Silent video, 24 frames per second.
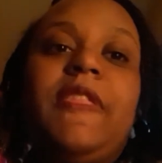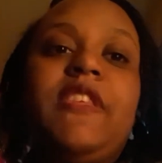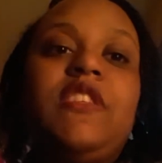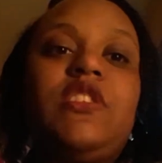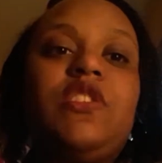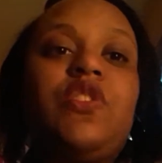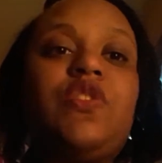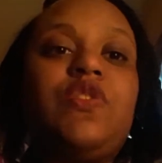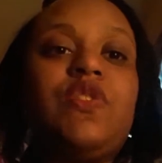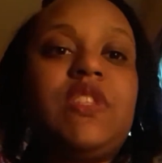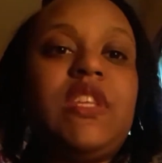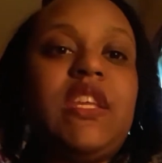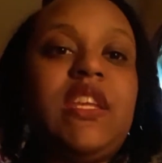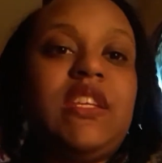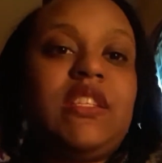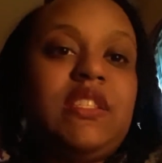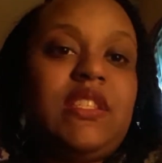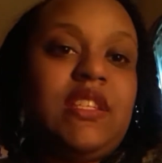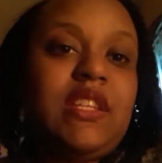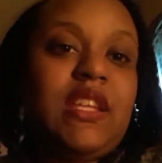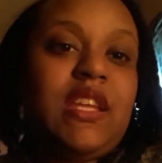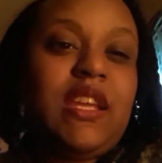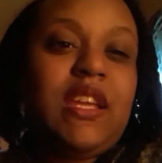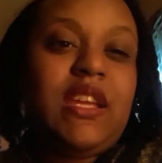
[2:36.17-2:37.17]
goes hand
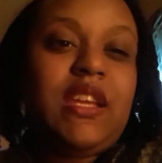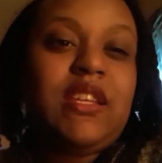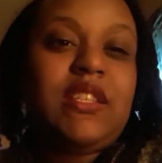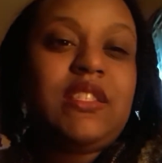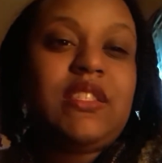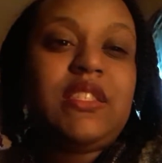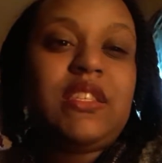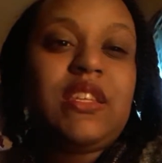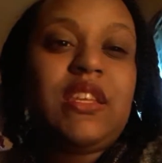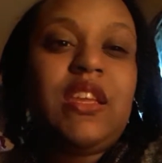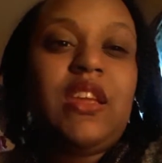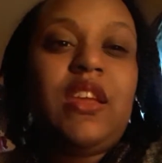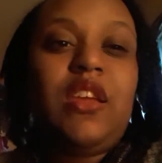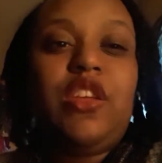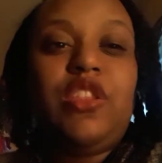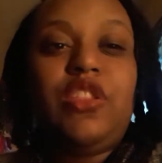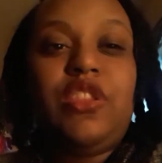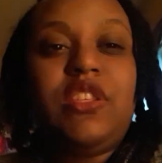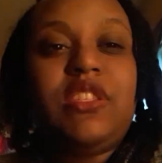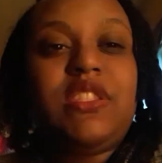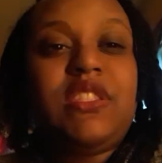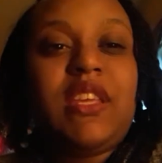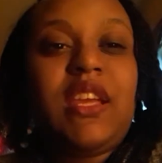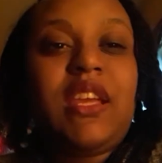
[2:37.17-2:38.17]
in hand.
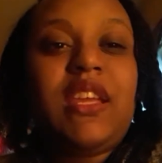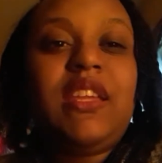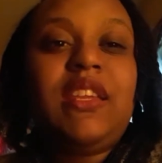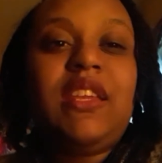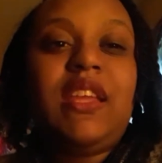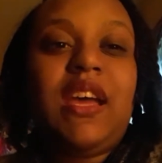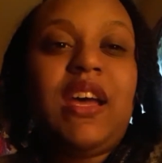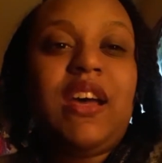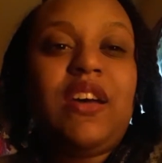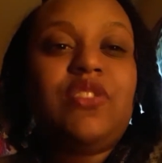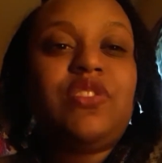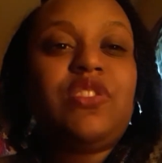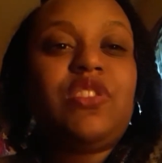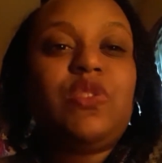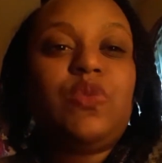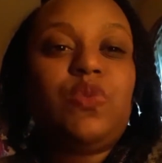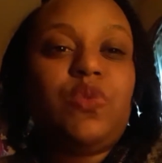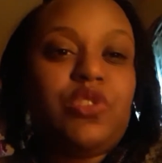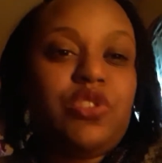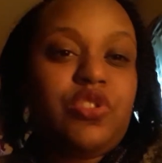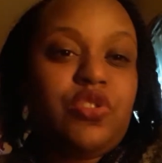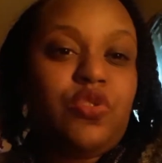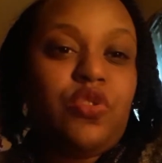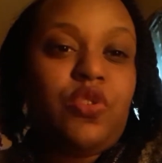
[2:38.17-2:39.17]
The 2nd house is
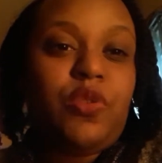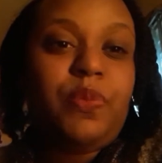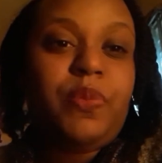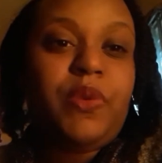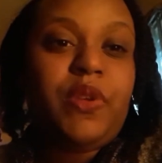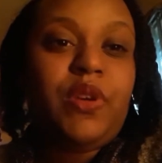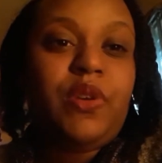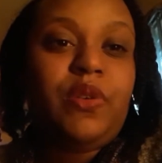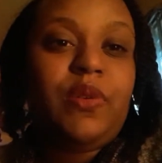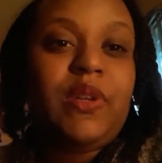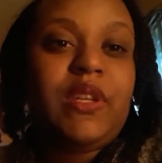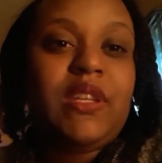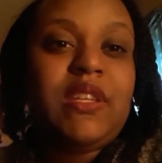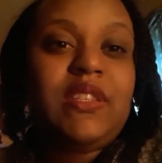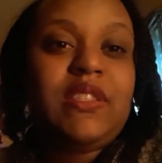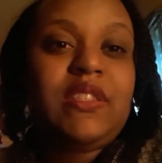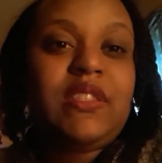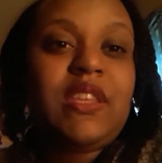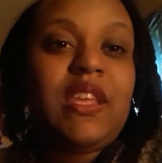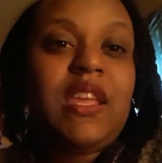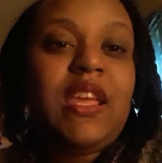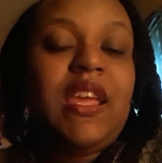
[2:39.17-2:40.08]
where Scorpio is.